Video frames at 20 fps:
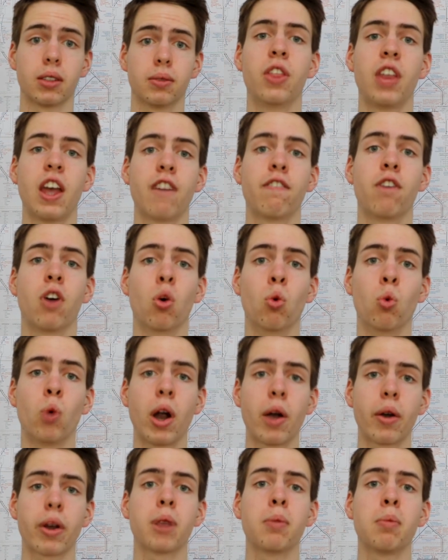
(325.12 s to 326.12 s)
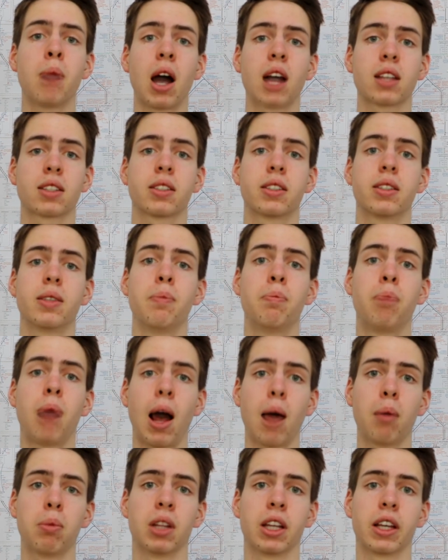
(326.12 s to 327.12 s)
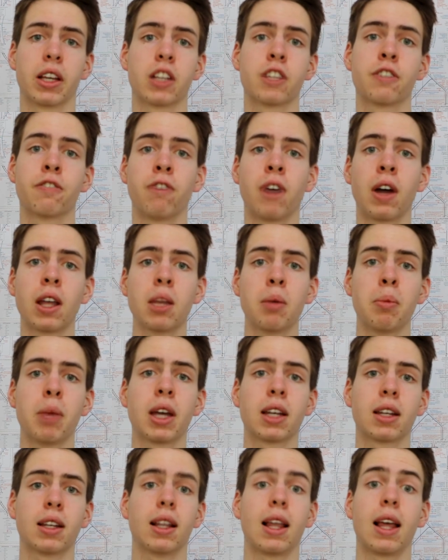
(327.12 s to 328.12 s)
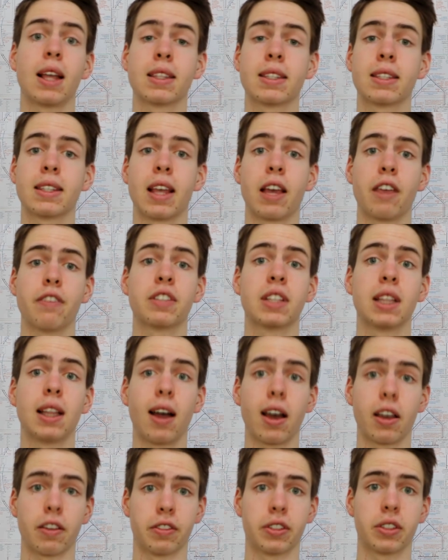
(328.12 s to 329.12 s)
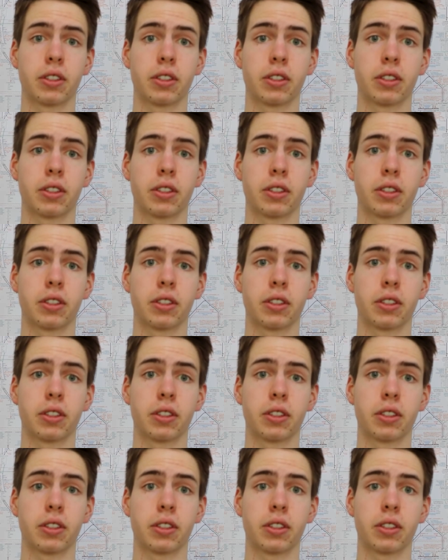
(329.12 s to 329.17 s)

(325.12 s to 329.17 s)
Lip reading: Therefore, wearing masks in public is fundamental and saves lives.